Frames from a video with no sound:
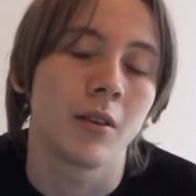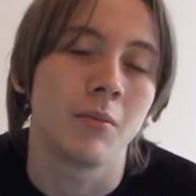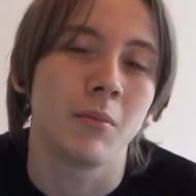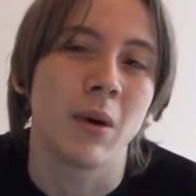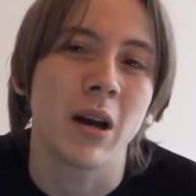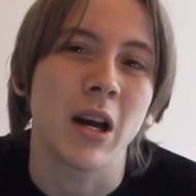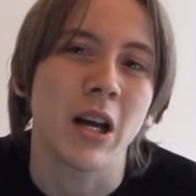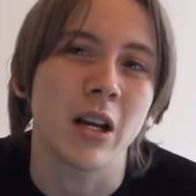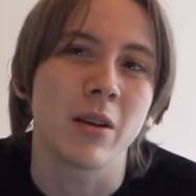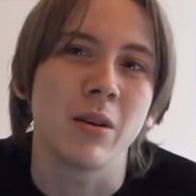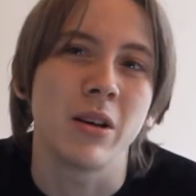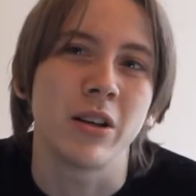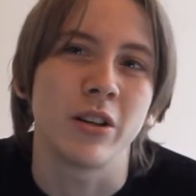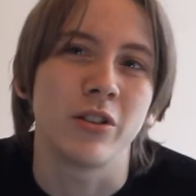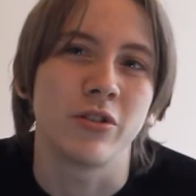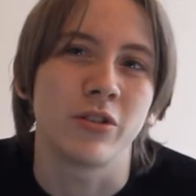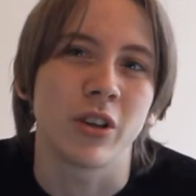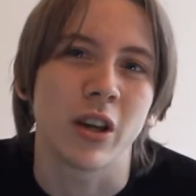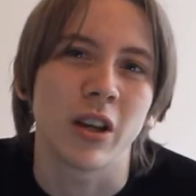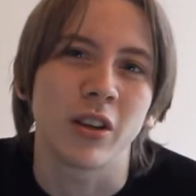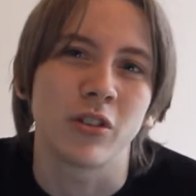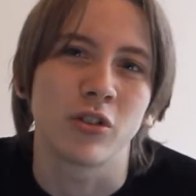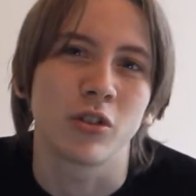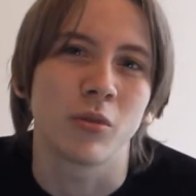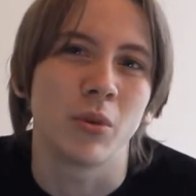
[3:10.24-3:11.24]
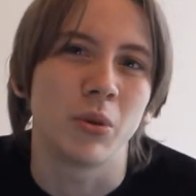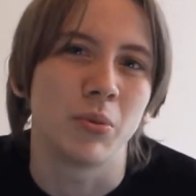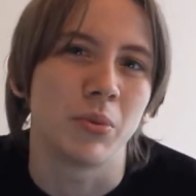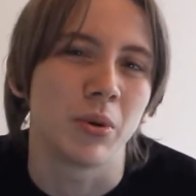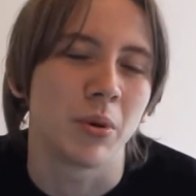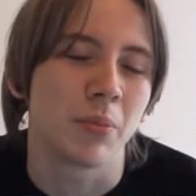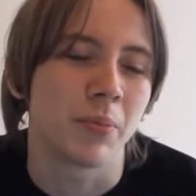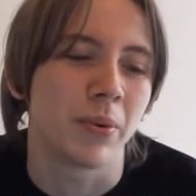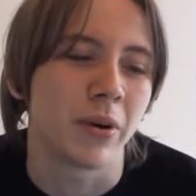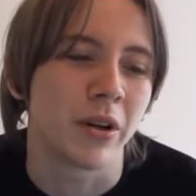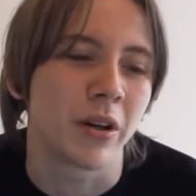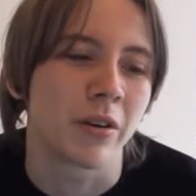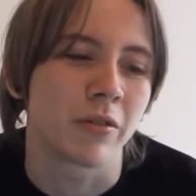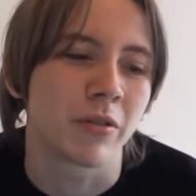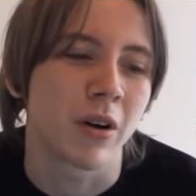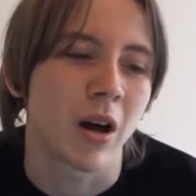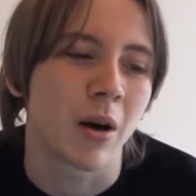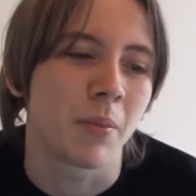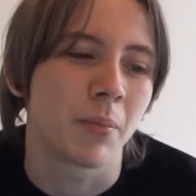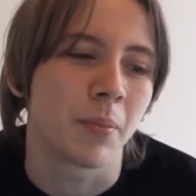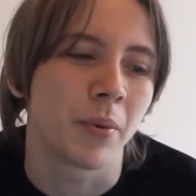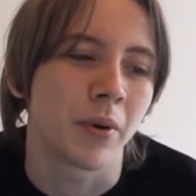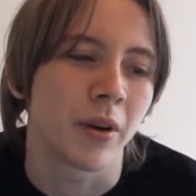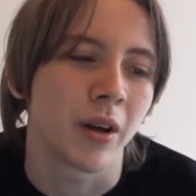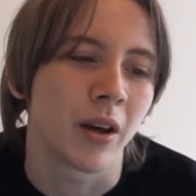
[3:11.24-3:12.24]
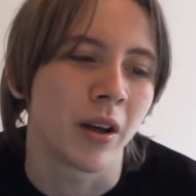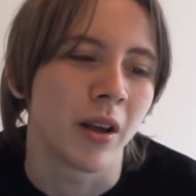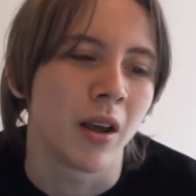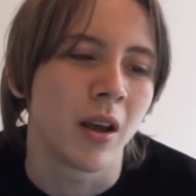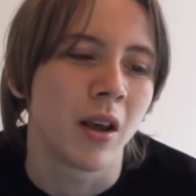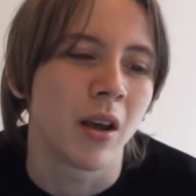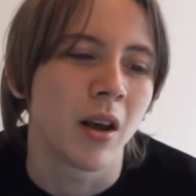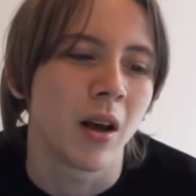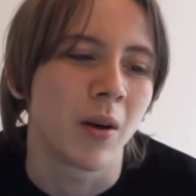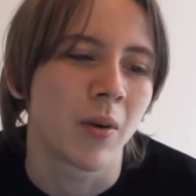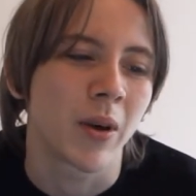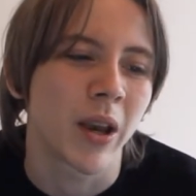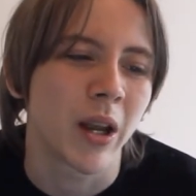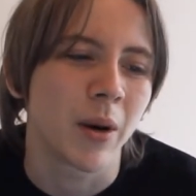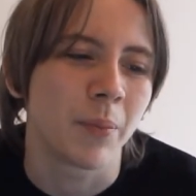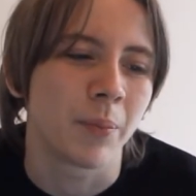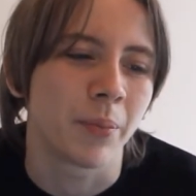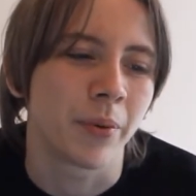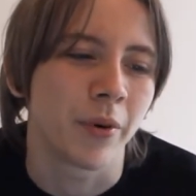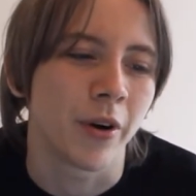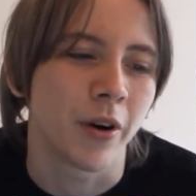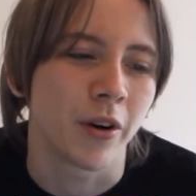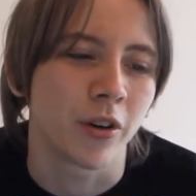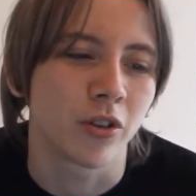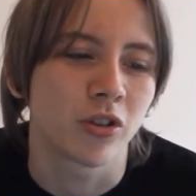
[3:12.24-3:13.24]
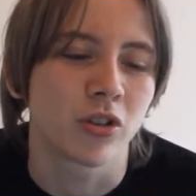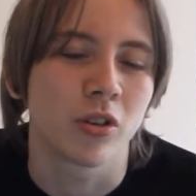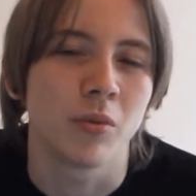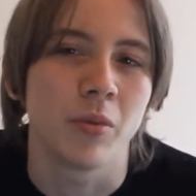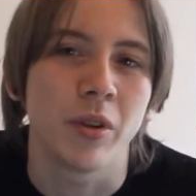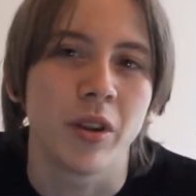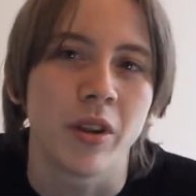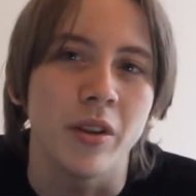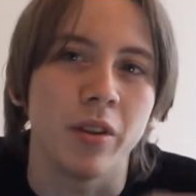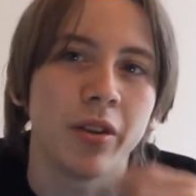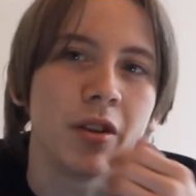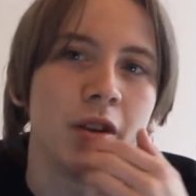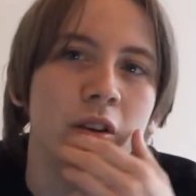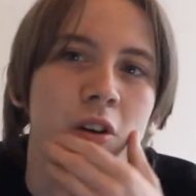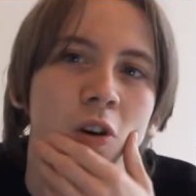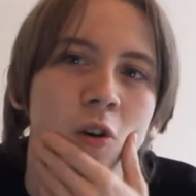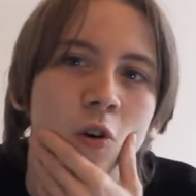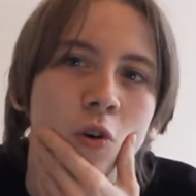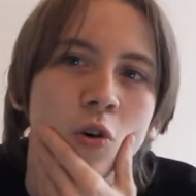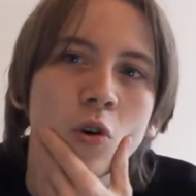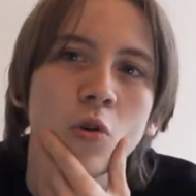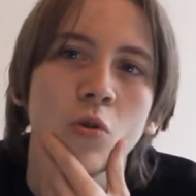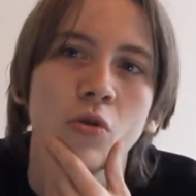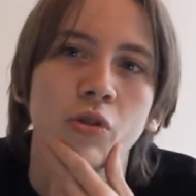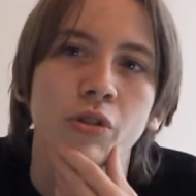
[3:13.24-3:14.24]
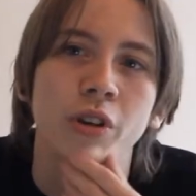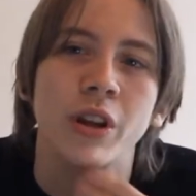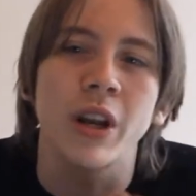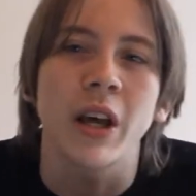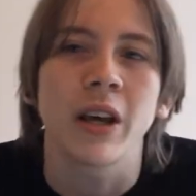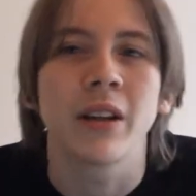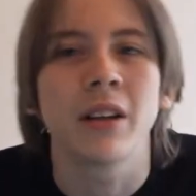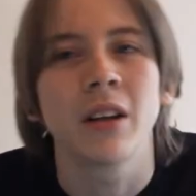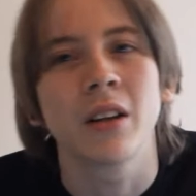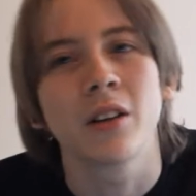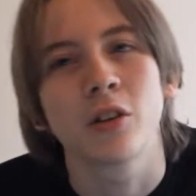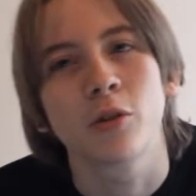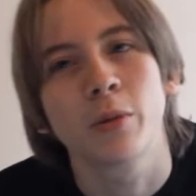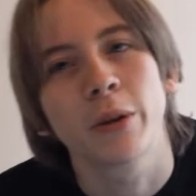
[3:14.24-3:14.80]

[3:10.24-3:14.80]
My animations, I think some of them are pretty crap, but I'm kind of proud of some of the logos that I did,